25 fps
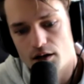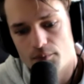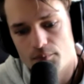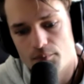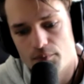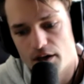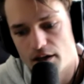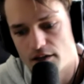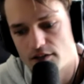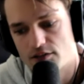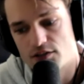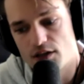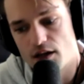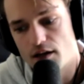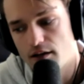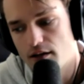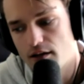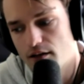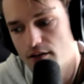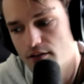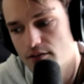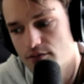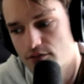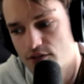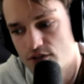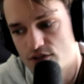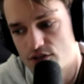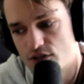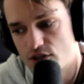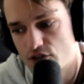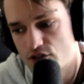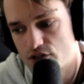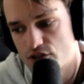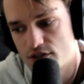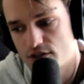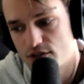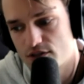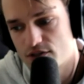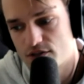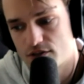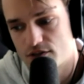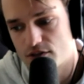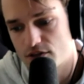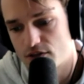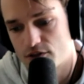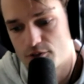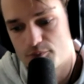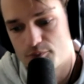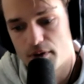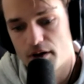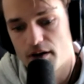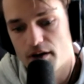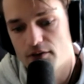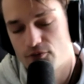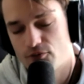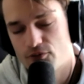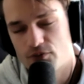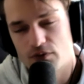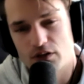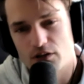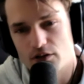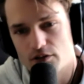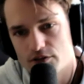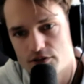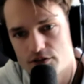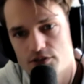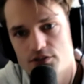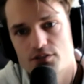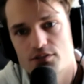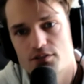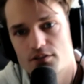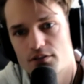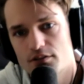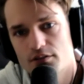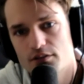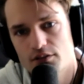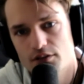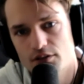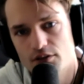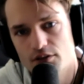exciting decisions despite fears, you